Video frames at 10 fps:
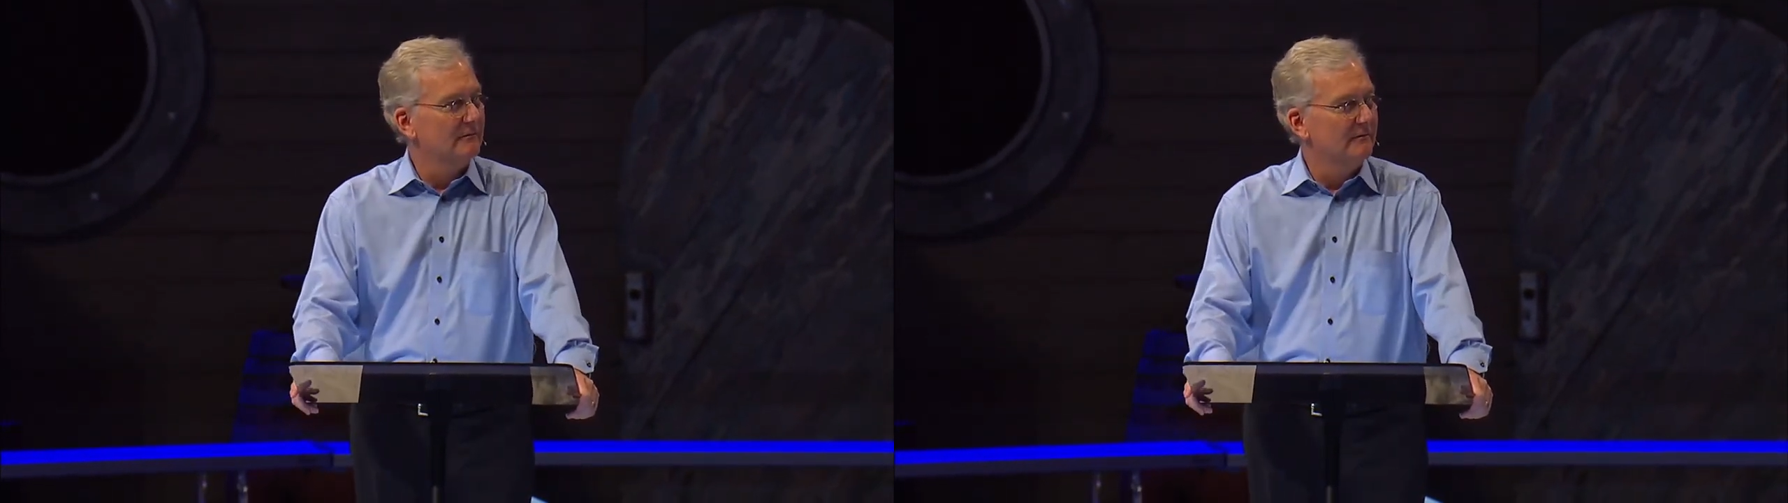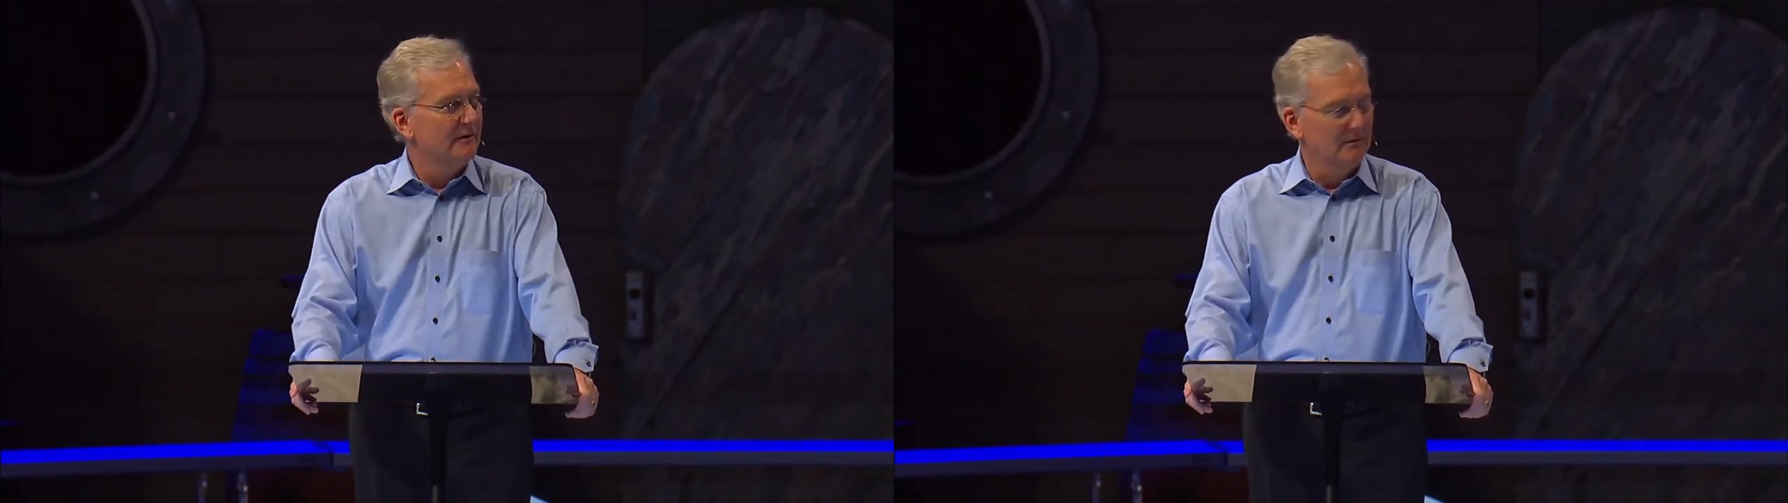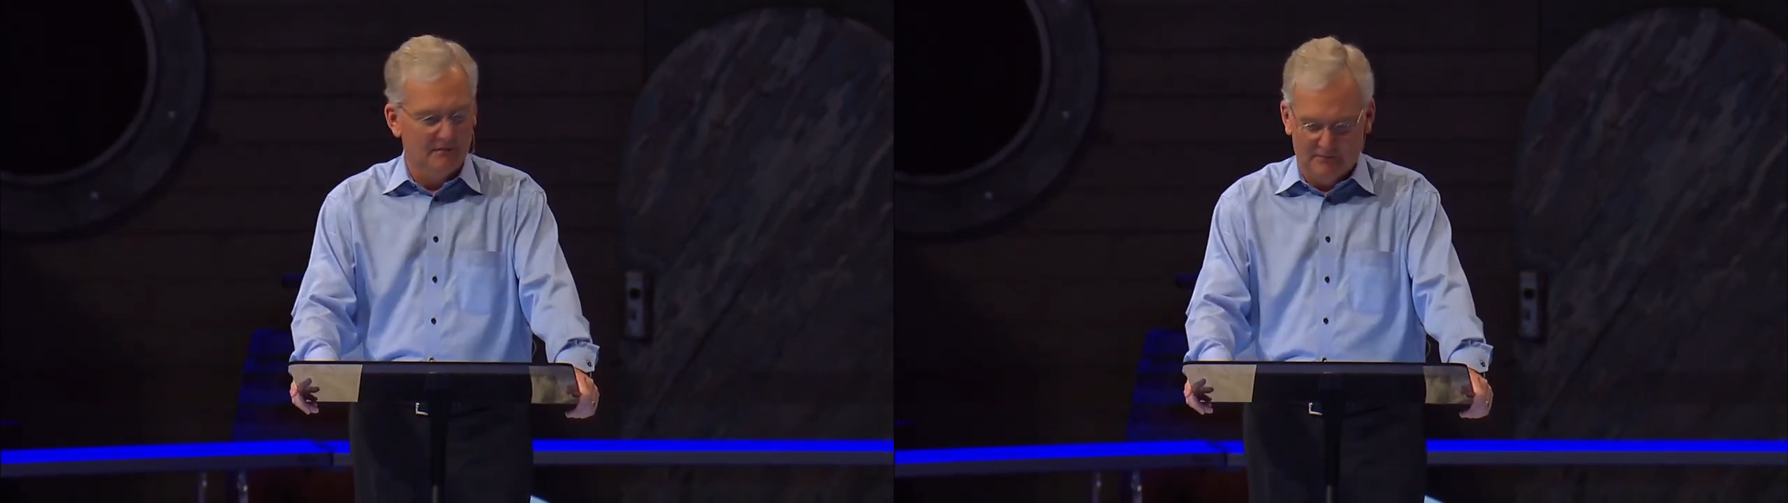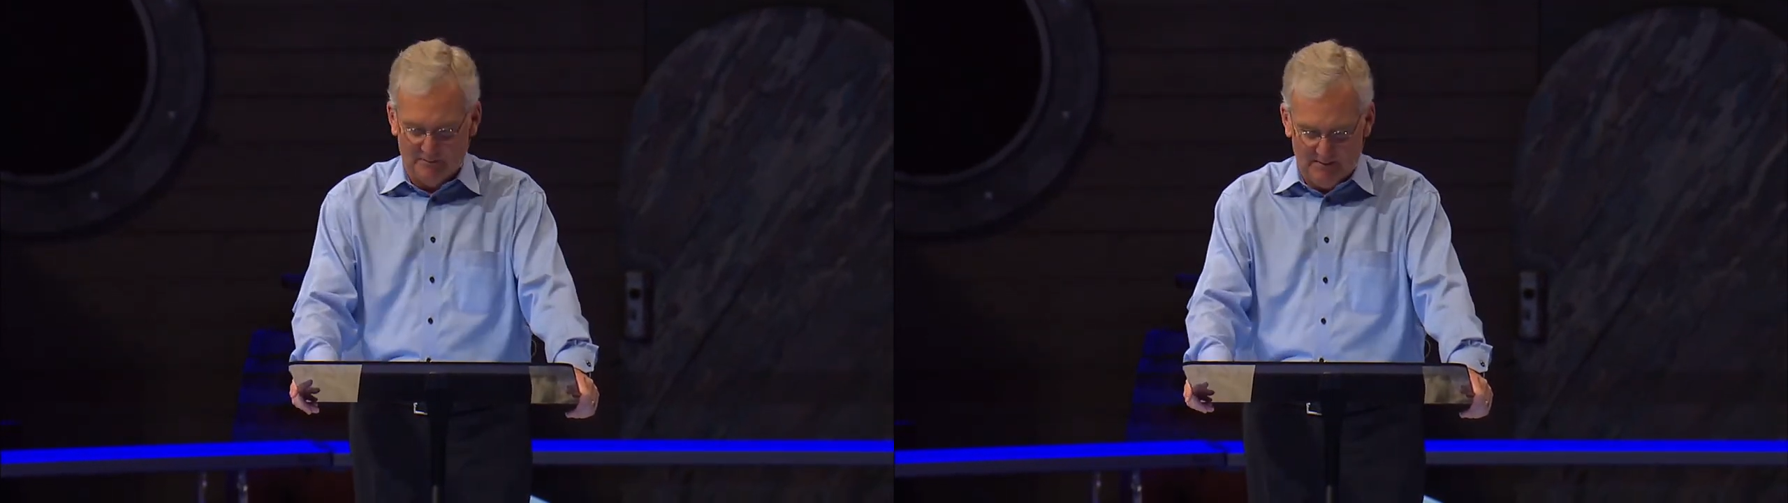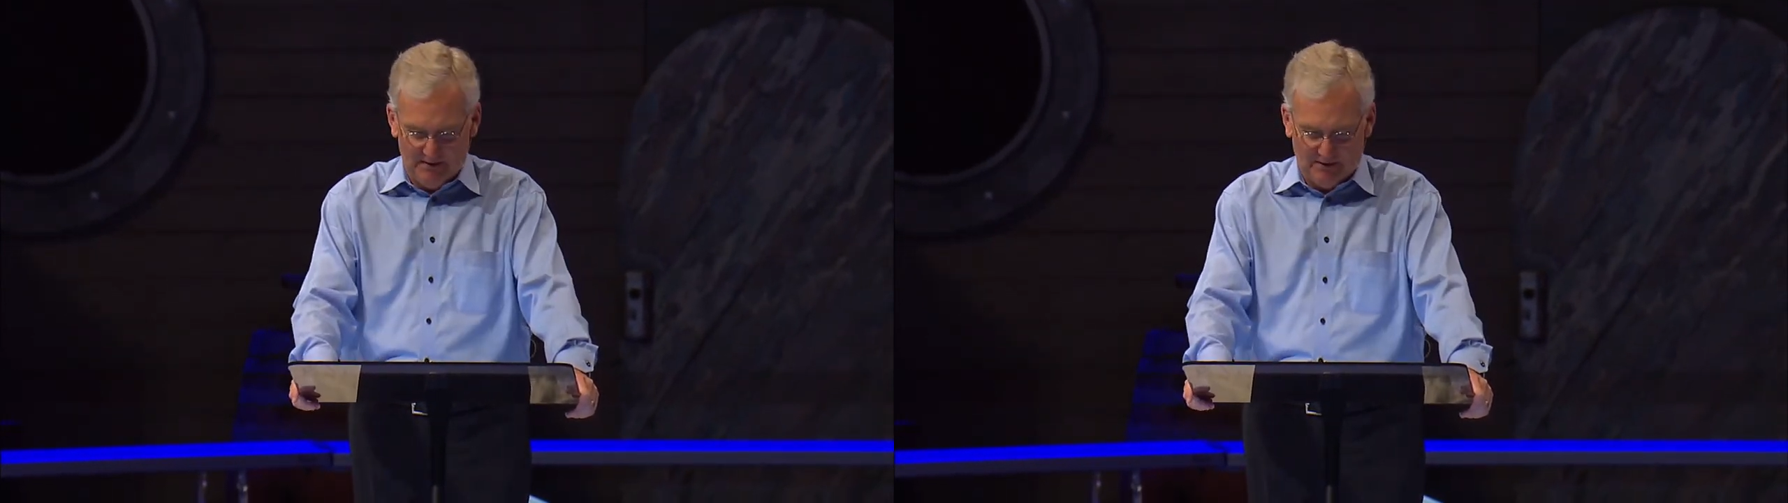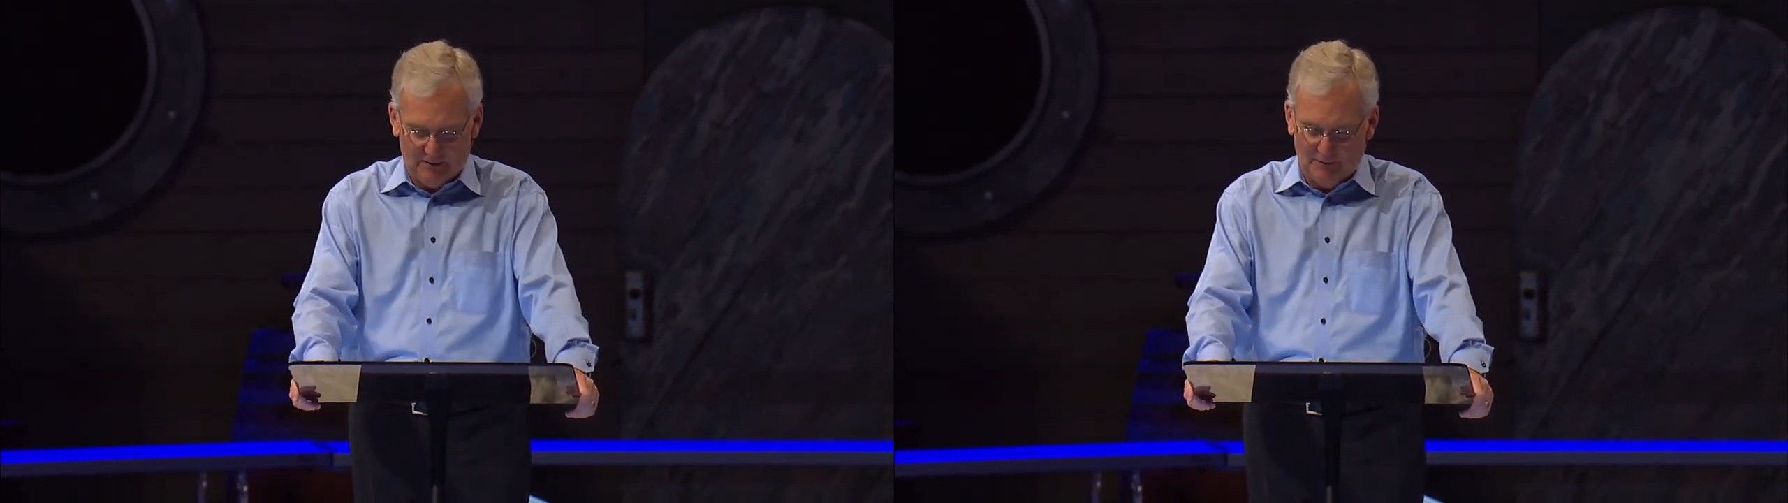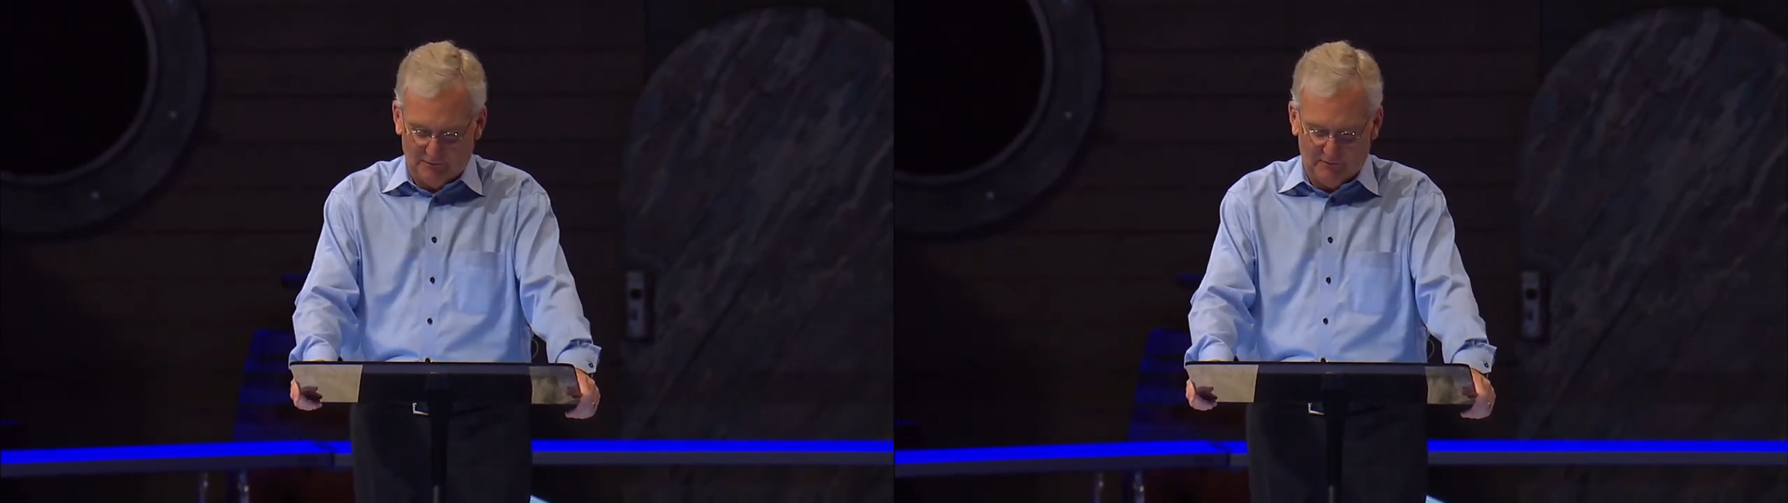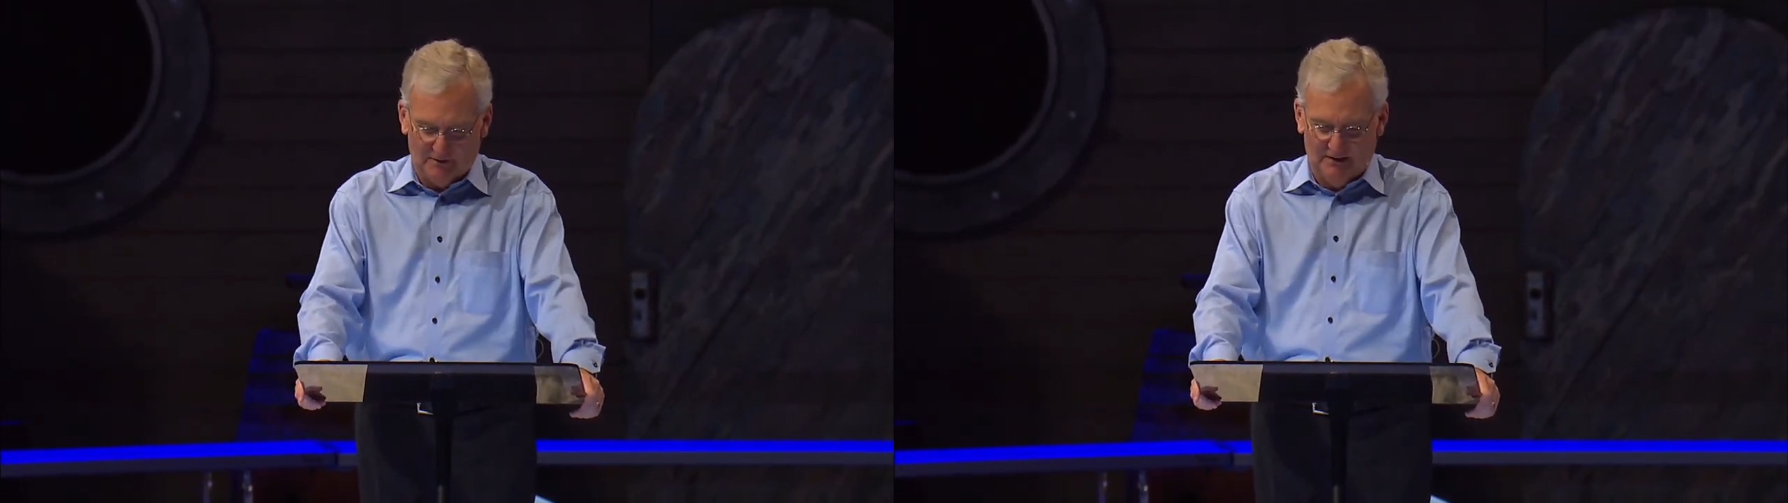series on being
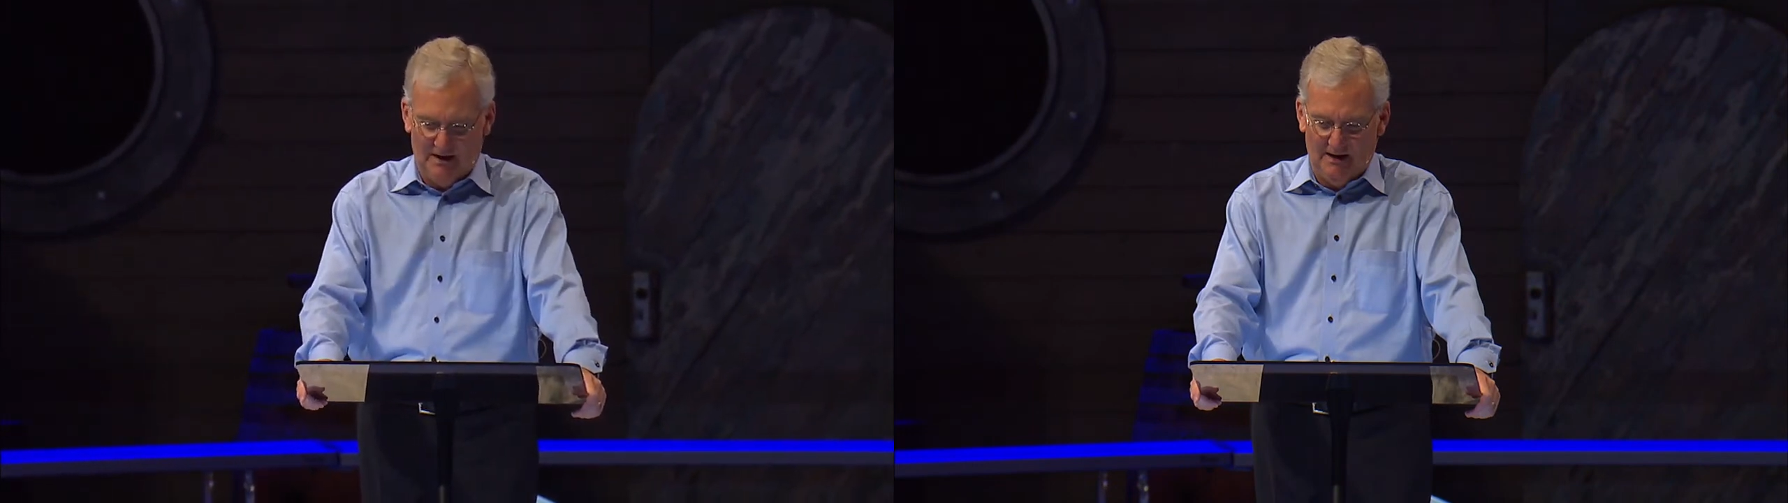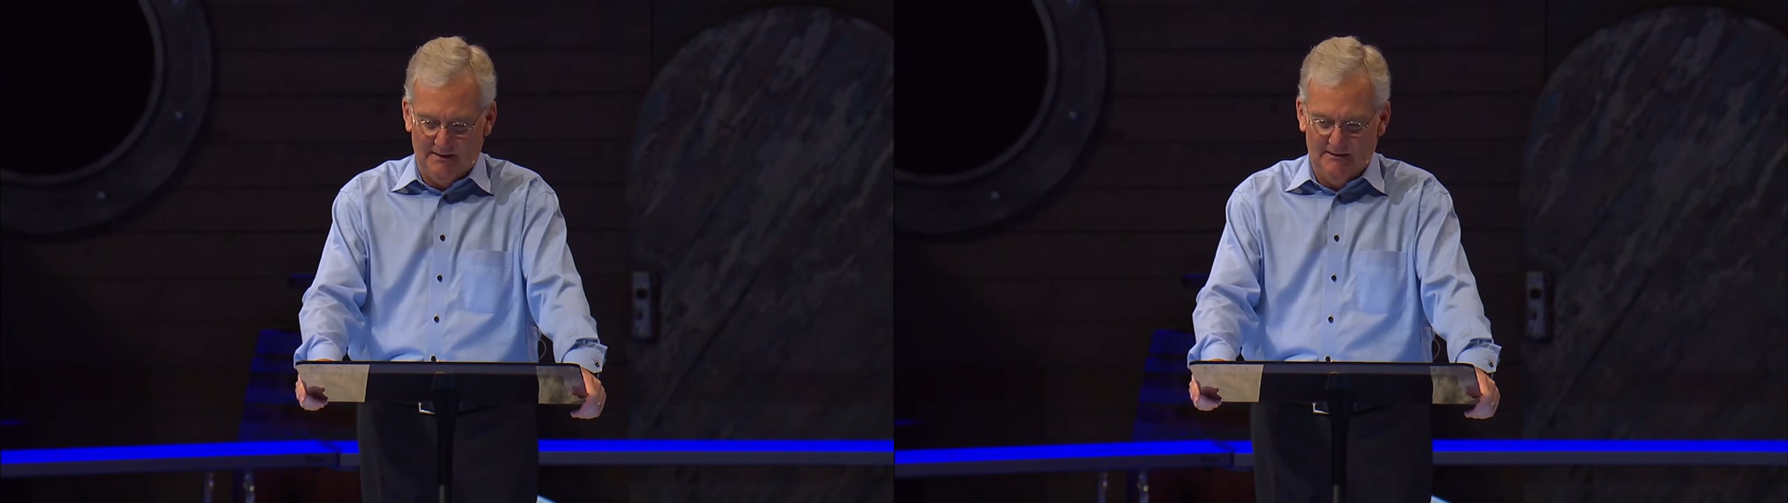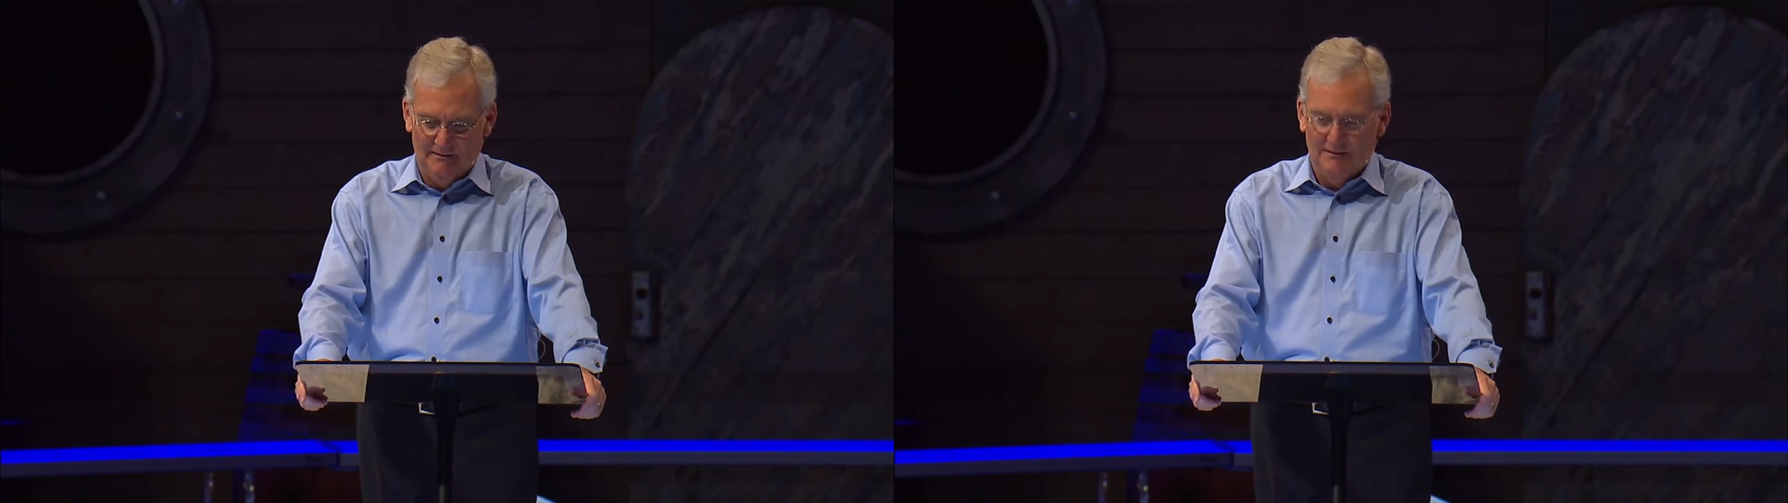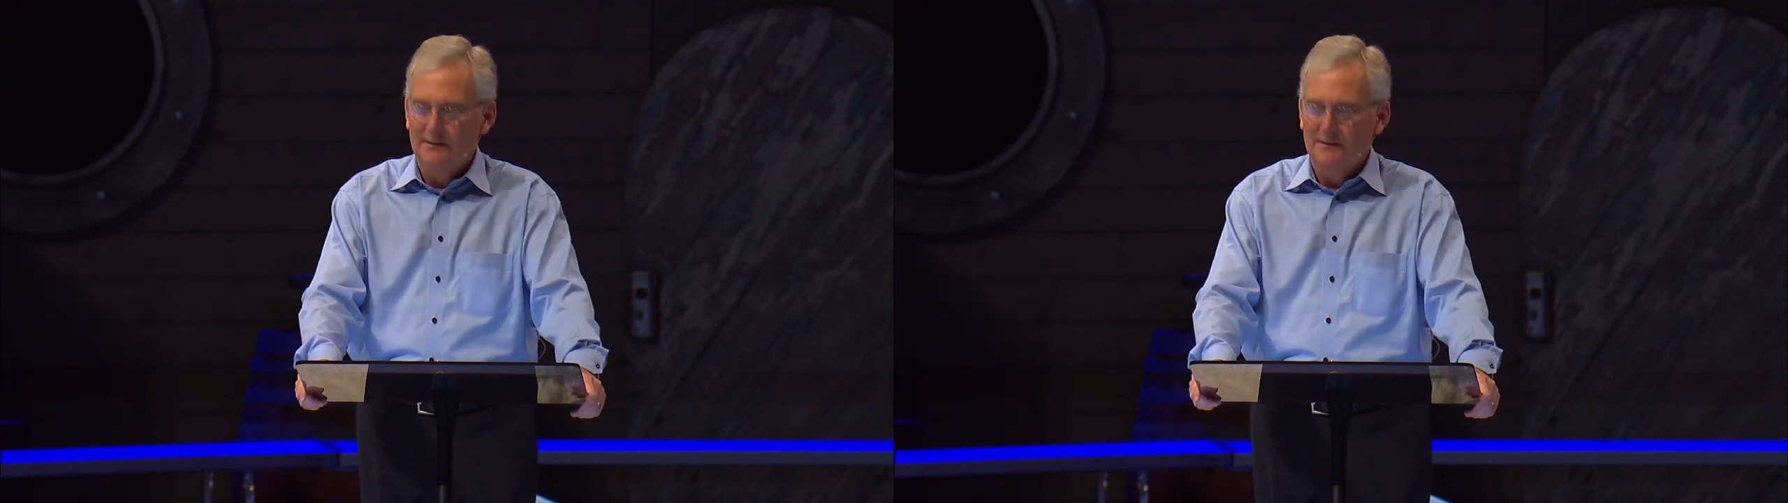closer to God,